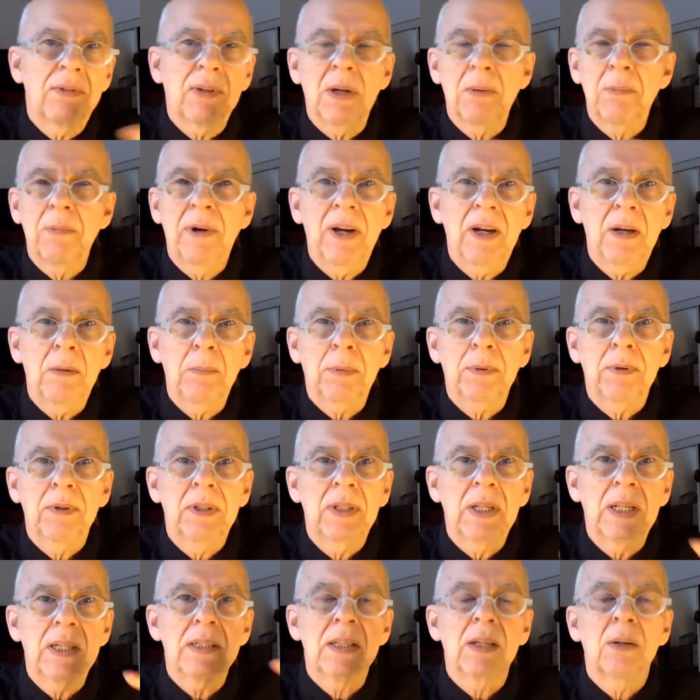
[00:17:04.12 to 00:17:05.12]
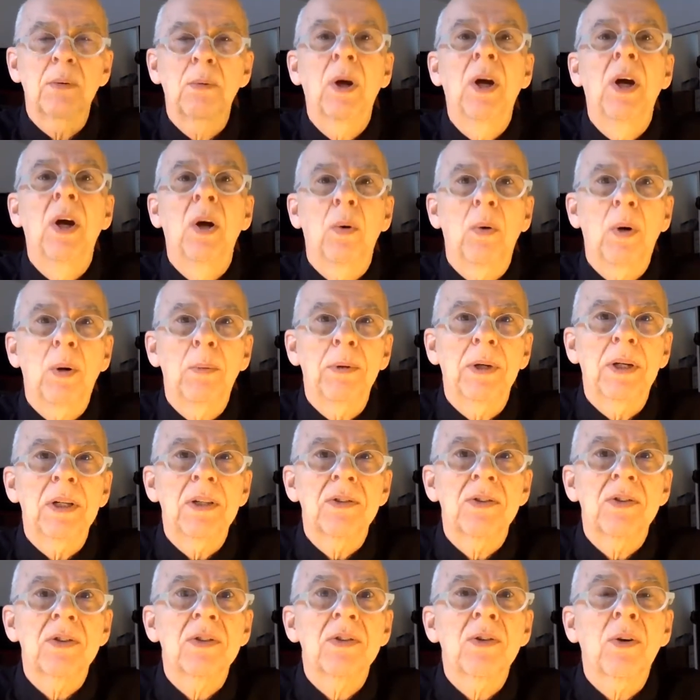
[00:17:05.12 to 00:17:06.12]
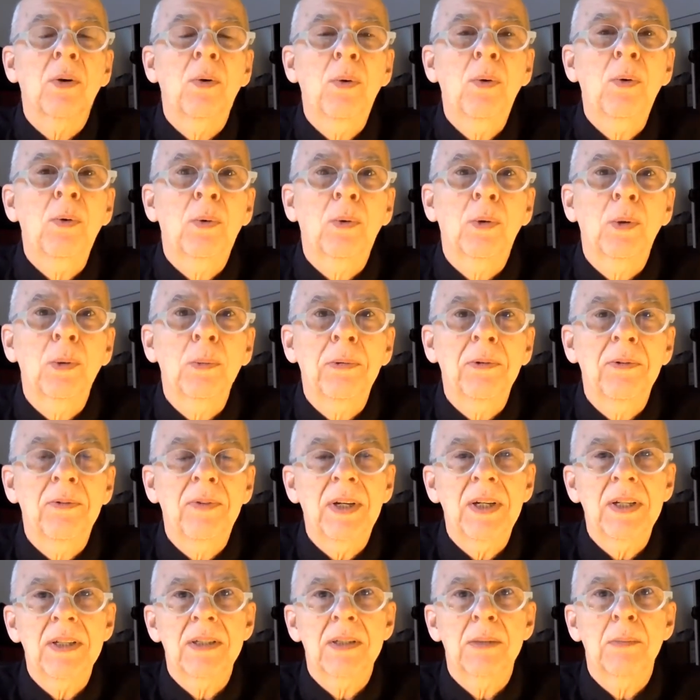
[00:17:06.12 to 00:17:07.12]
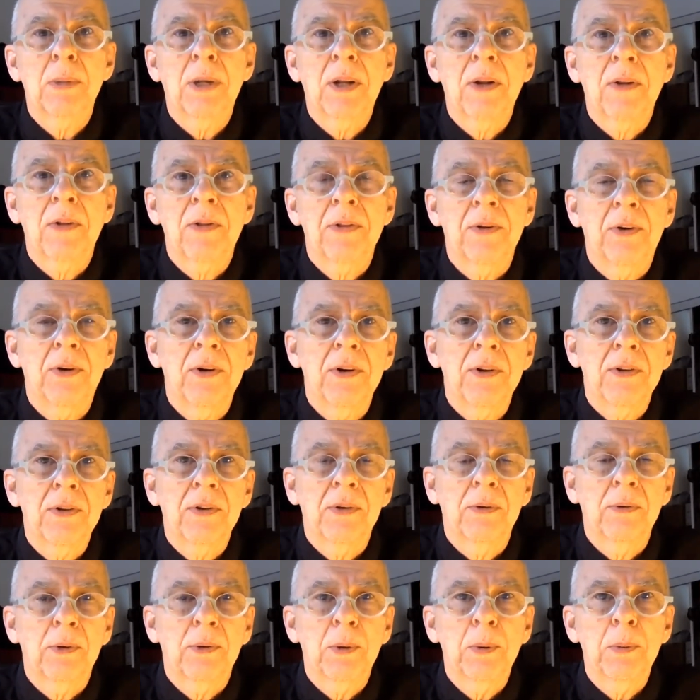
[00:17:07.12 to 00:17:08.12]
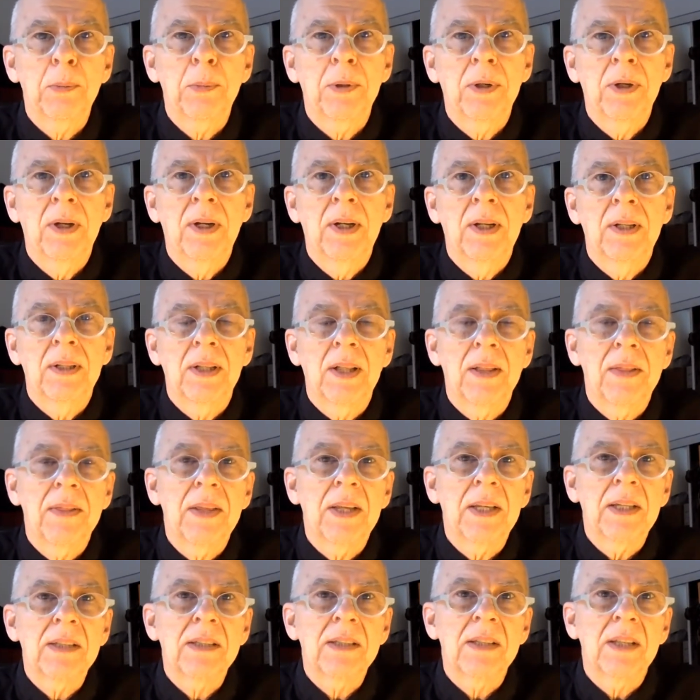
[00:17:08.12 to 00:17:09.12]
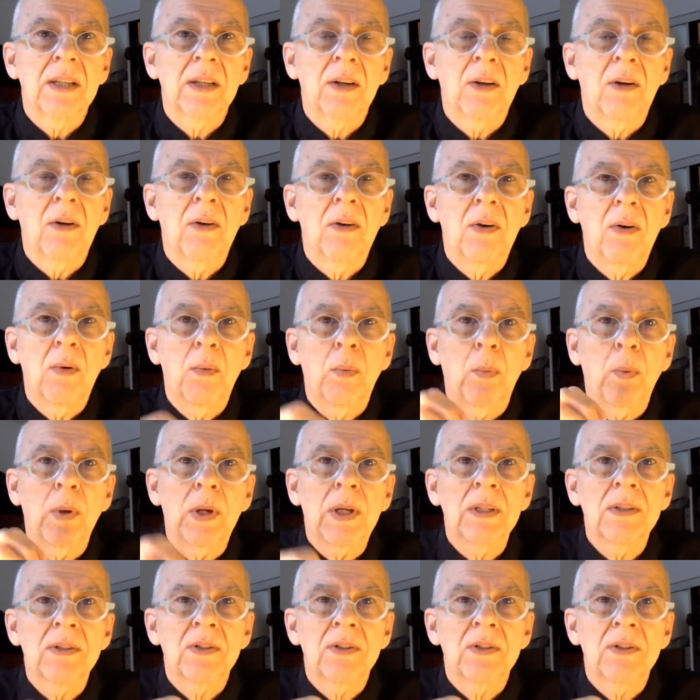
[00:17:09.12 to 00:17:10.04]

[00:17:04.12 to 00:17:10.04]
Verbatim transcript: come up? And they said, well, because there's a whole group of us, about a third of the group, that thinks that we can